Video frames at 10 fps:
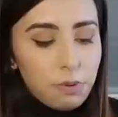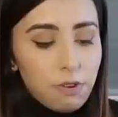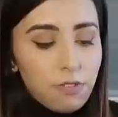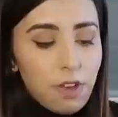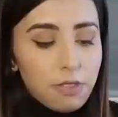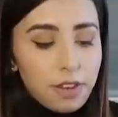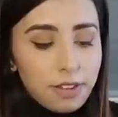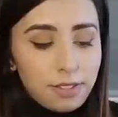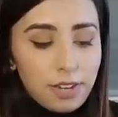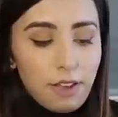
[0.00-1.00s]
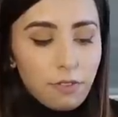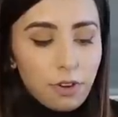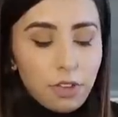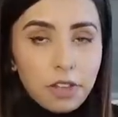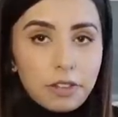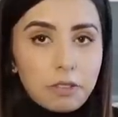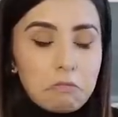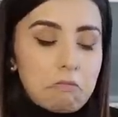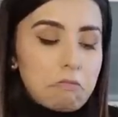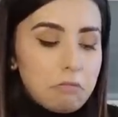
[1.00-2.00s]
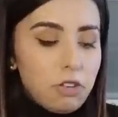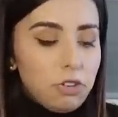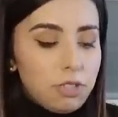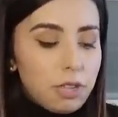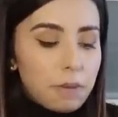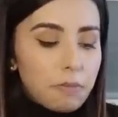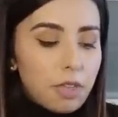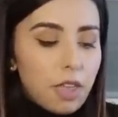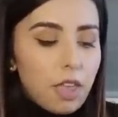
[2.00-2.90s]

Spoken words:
prove the authenticity of their goods. Interesting.